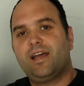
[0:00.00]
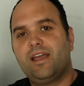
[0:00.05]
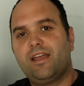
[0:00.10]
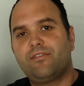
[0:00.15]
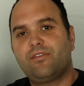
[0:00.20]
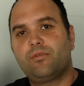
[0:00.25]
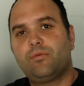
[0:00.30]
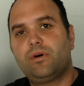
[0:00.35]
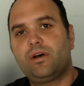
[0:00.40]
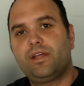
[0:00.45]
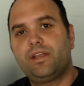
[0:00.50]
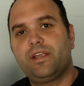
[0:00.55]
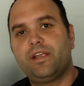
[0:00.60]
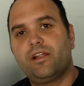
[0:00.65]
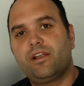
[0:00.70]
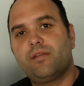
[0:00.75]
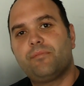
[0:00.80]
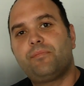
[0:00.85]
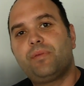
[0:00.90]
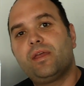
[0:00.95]
everyone,
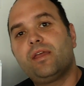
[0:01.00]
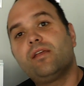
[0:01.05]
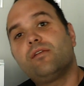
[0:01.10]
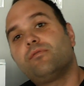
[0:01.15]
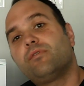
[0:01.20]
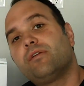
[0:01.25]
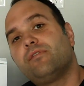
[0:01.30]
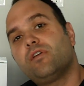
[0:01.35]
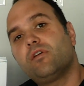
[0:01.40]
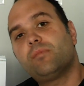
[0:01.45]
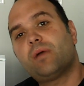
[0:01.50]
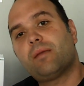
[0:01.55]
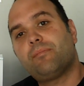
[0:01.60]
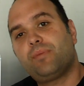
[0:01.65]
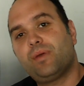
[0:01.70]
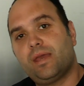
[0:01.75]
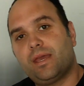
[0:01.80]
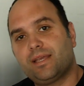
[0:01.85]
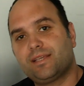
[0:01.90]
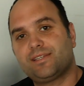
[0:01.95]
here to pit, review my
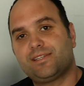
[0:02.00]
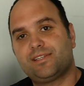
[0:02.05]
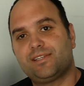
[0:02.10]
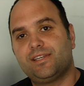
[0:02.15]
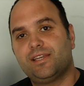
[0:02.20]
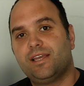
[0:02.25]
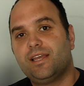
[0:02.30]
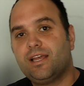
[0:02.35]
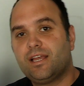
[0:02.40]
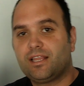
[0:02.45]
picks.